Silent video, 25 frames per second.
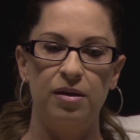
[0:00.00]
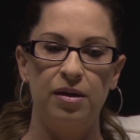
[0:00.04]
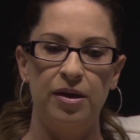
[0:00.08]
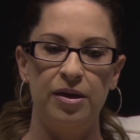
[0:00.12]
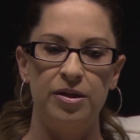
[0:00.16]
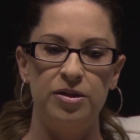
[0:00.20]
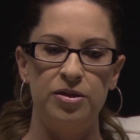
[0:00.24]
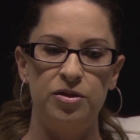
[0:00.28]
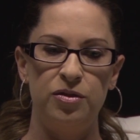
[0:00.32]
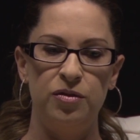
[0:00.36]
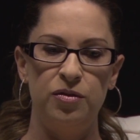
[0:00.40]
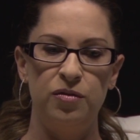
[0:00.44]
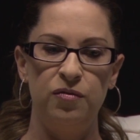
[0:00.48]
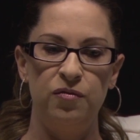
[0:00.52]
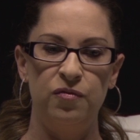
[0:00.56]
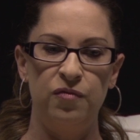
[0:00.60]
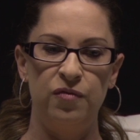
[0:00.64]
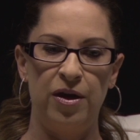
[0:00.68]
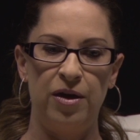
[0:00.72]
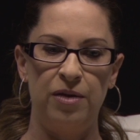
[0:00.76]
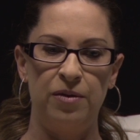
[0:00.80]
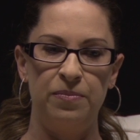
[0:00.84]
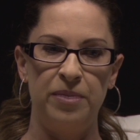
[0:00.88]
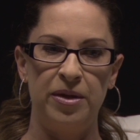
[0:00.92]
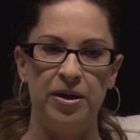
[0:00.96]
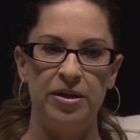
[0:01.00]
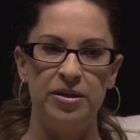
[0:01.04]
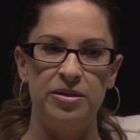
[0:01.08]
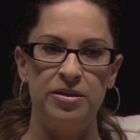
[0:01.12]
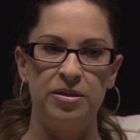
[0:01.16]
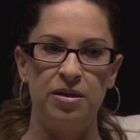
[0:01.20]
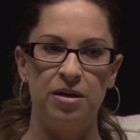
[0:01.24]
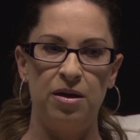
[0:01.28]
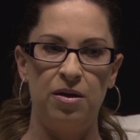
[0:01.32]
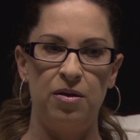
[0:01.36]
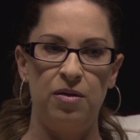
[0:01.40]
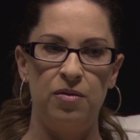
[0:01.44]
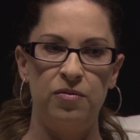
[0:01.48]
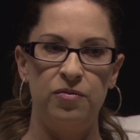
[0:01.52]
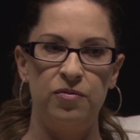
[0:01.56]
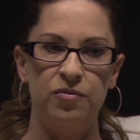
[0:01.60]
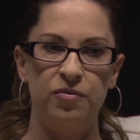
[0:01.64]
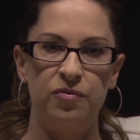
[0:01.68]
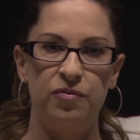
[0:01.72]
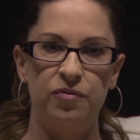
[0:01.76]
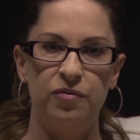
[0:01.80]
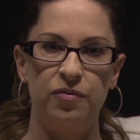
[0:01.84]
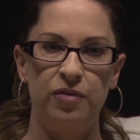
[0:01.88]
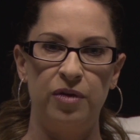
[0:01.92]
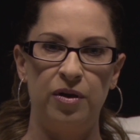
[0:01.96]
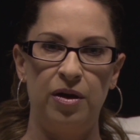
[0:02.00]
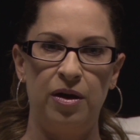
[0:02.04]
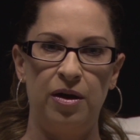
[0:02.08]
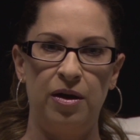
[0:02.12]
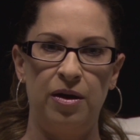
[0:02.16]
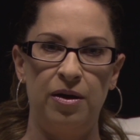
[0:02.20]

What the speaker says: I soon found myself